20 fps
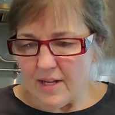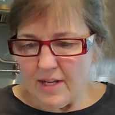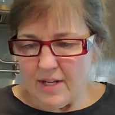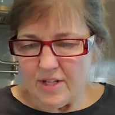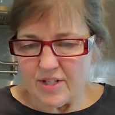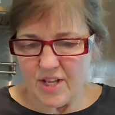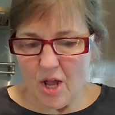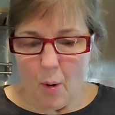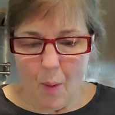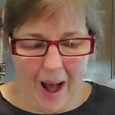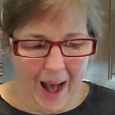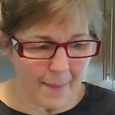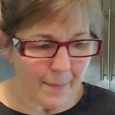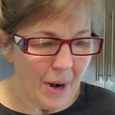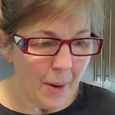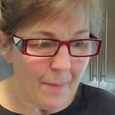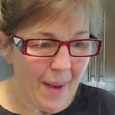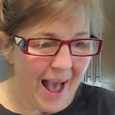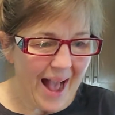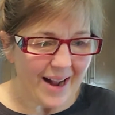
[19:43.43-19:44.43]
So I'm going
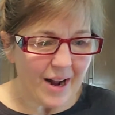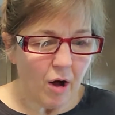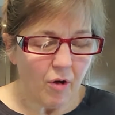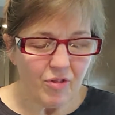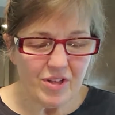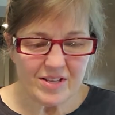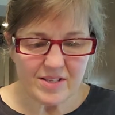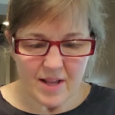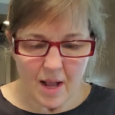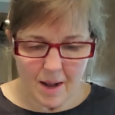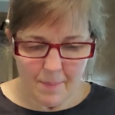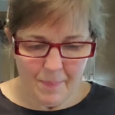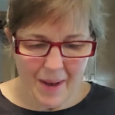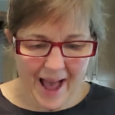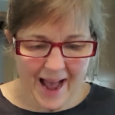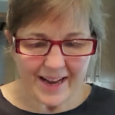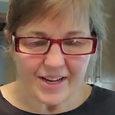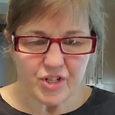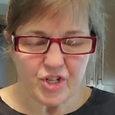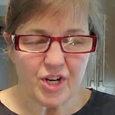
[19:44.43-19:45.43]
to bag all this up,
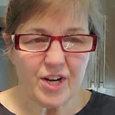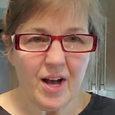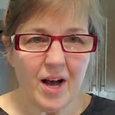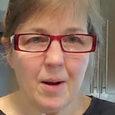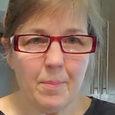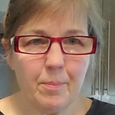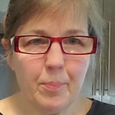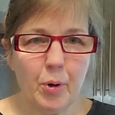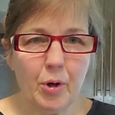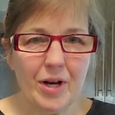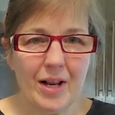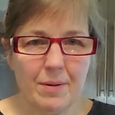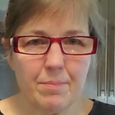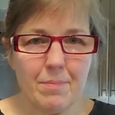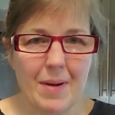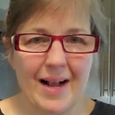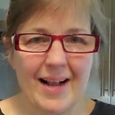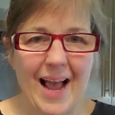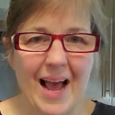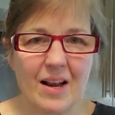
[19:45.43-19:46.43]
package it up, put it in
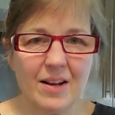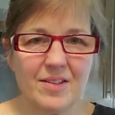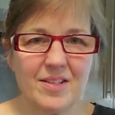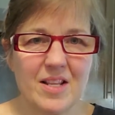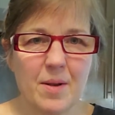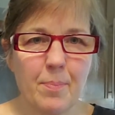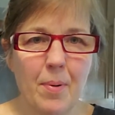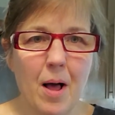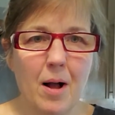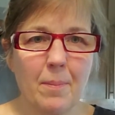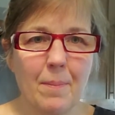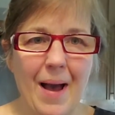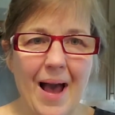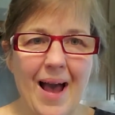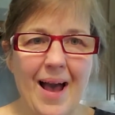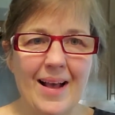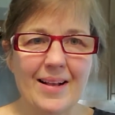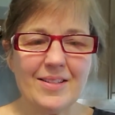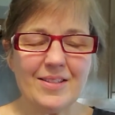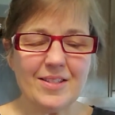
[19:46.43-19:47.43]
my gallon Ziploc
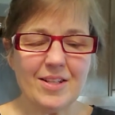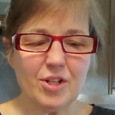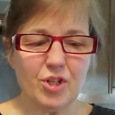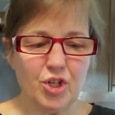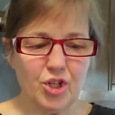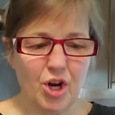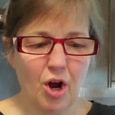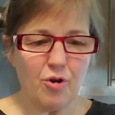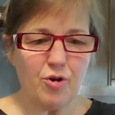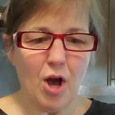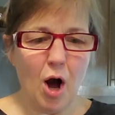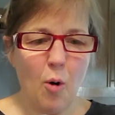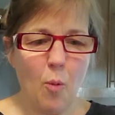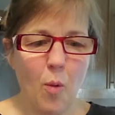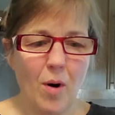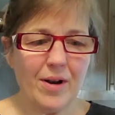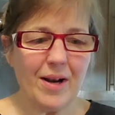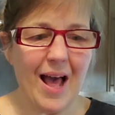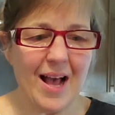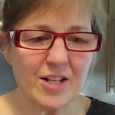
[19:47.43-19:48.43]
bags, show y'all
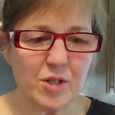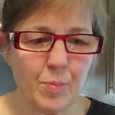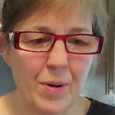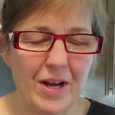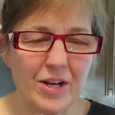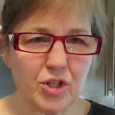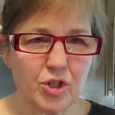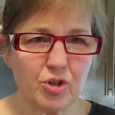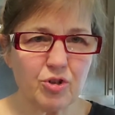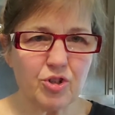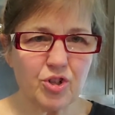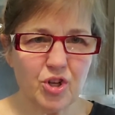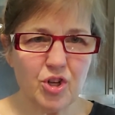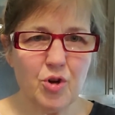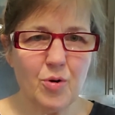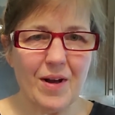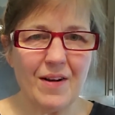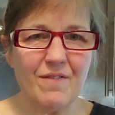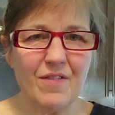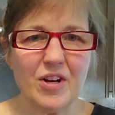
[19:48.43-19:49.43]
one last picture so you
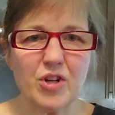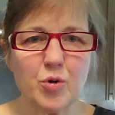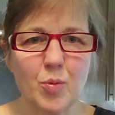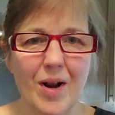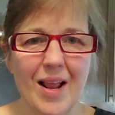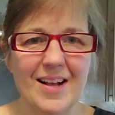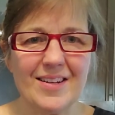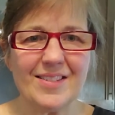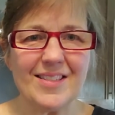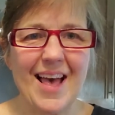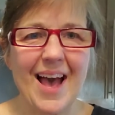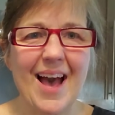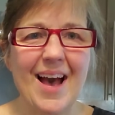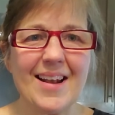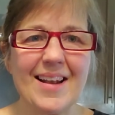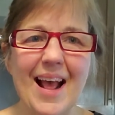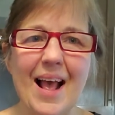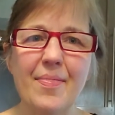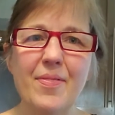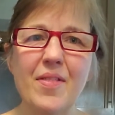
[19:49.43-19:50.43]
can visualize
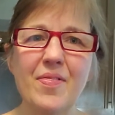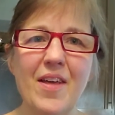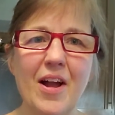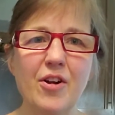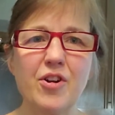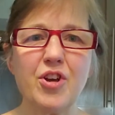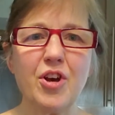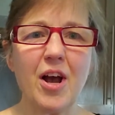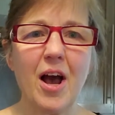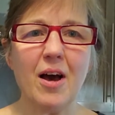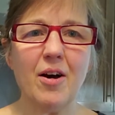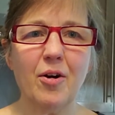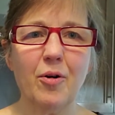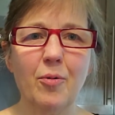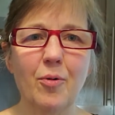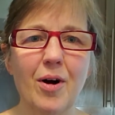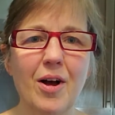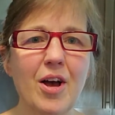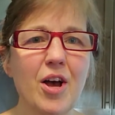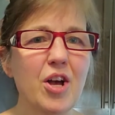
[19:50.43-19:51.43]
that. And then there you go.
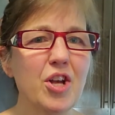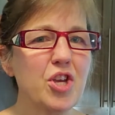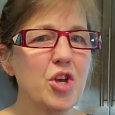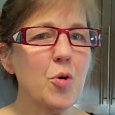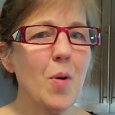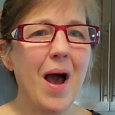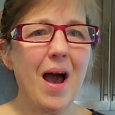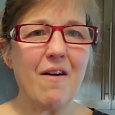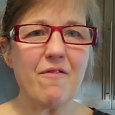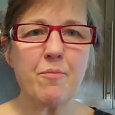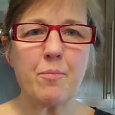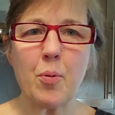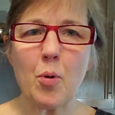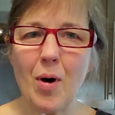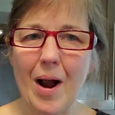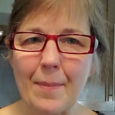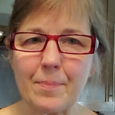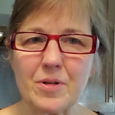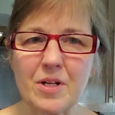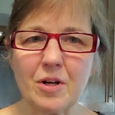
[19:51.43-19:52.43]
You have
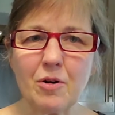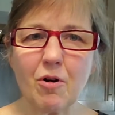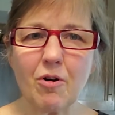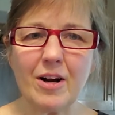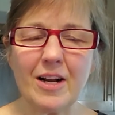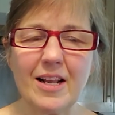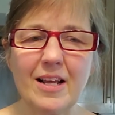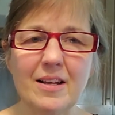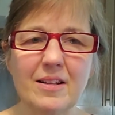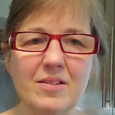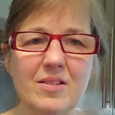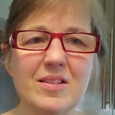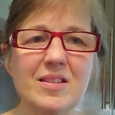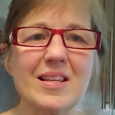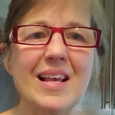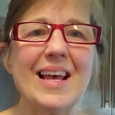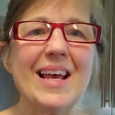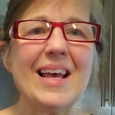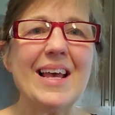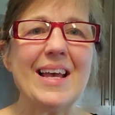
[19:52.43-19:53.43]
prepped
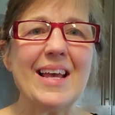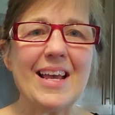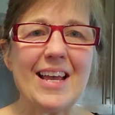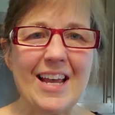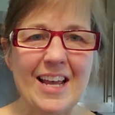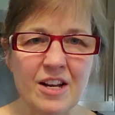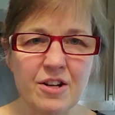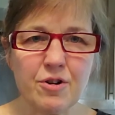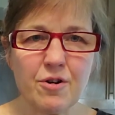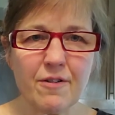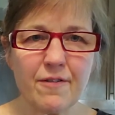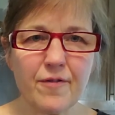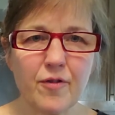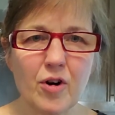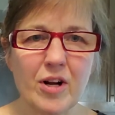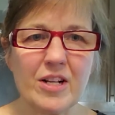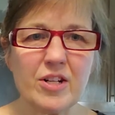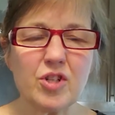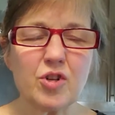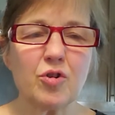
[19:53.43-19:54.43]
ingredients in your
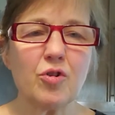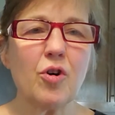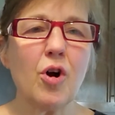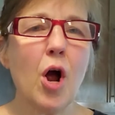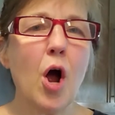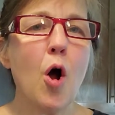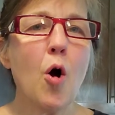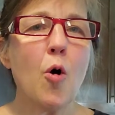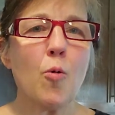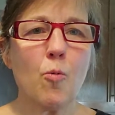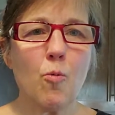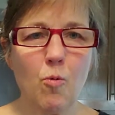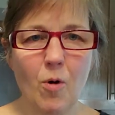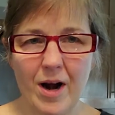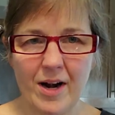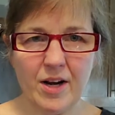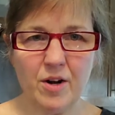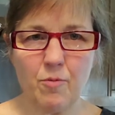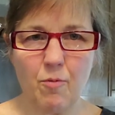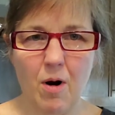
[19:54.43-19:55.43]
freezer,
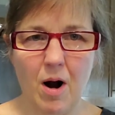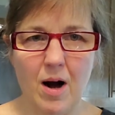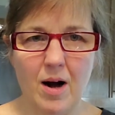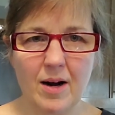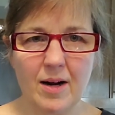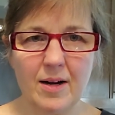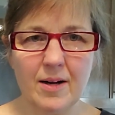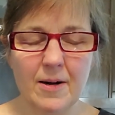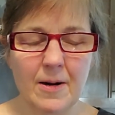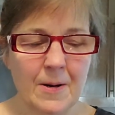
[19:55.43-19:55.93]
ready to rock.